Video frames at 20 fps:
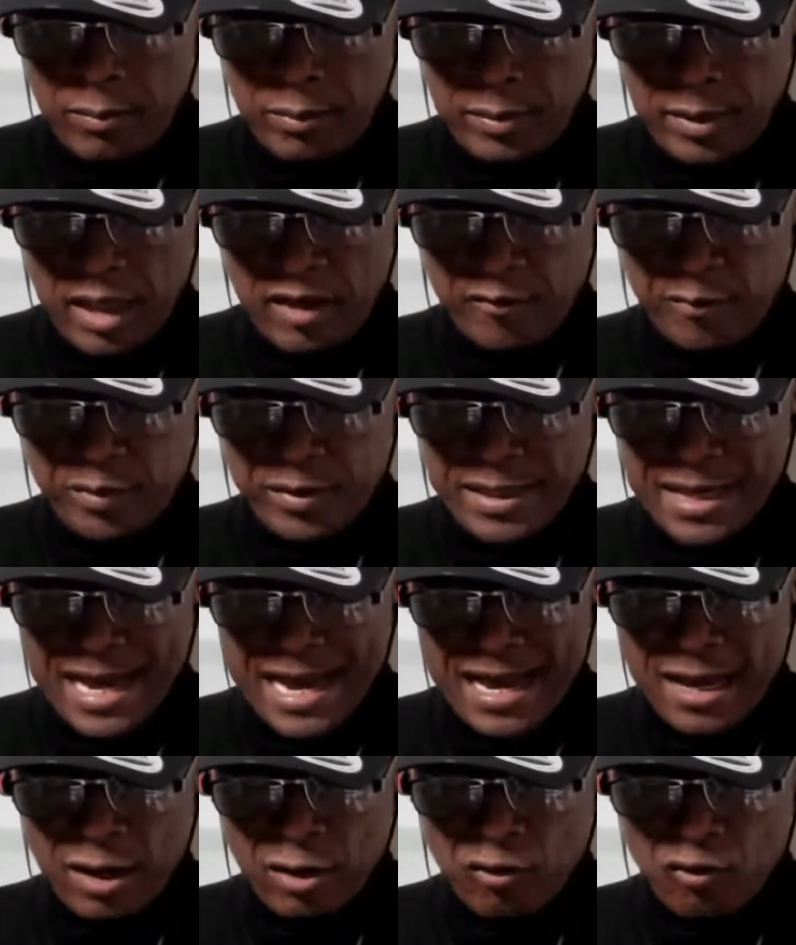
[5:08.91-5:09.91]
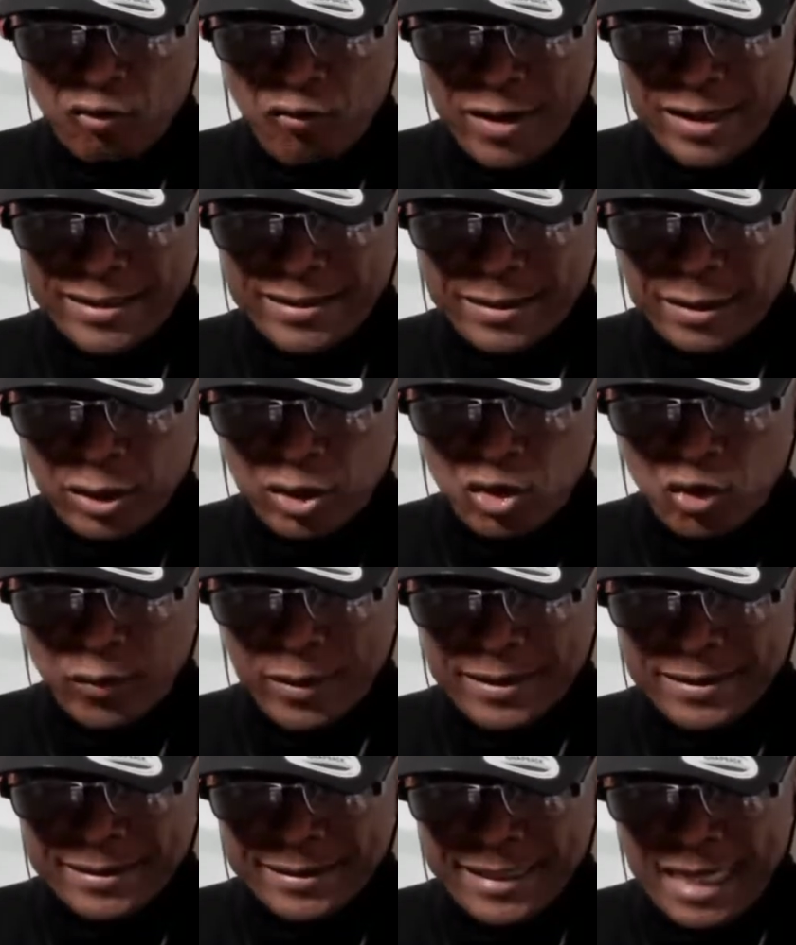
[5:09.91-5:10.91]
FBI arrests
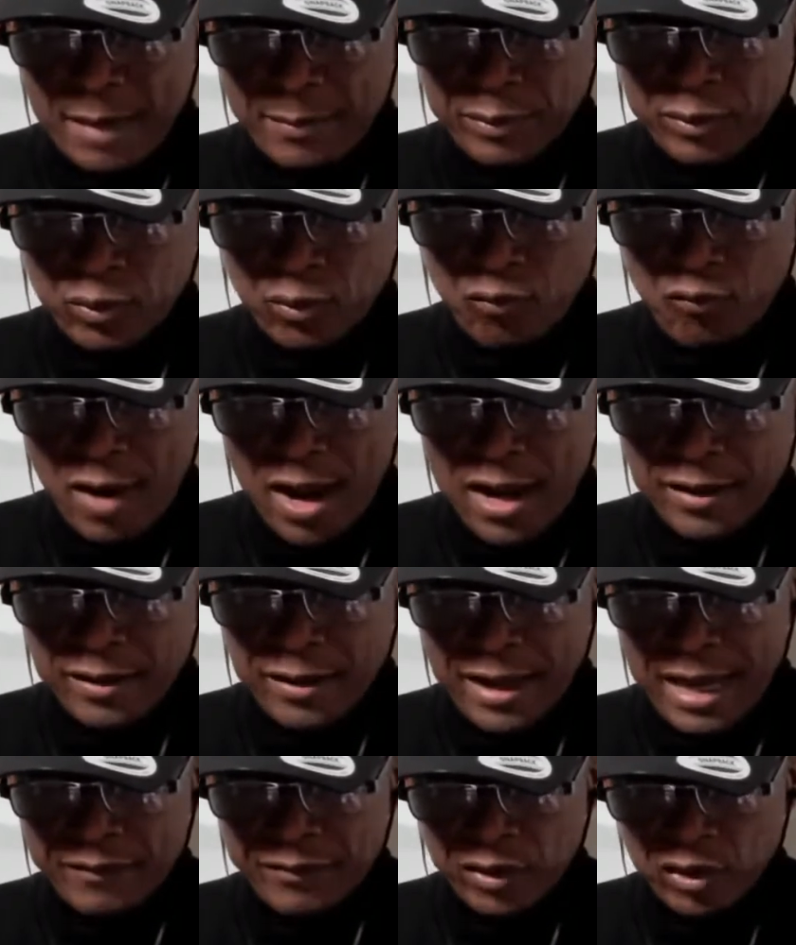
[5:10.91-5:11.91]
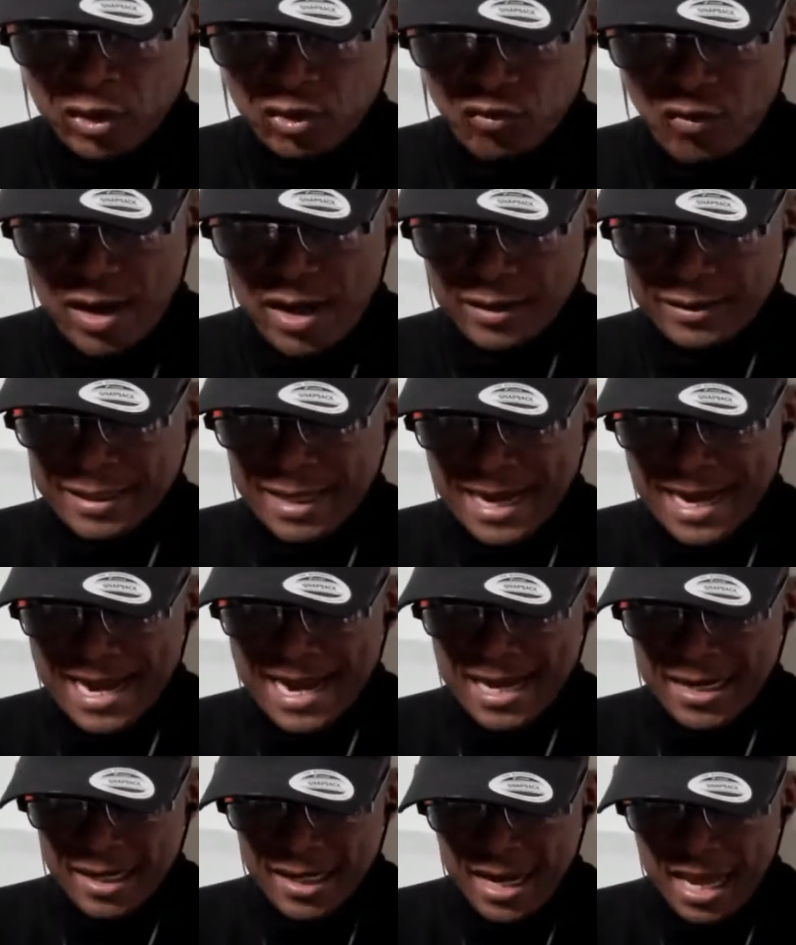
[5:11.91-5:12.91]
U.S. Capitol rioter after trying to
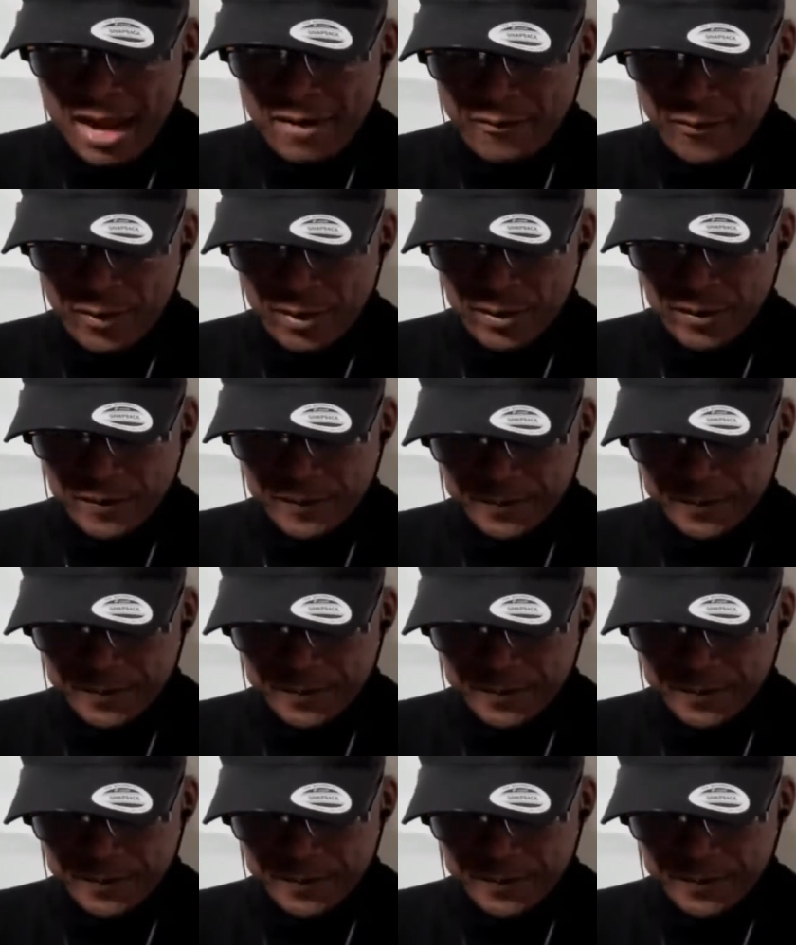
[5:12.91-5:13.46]
hide in Africa.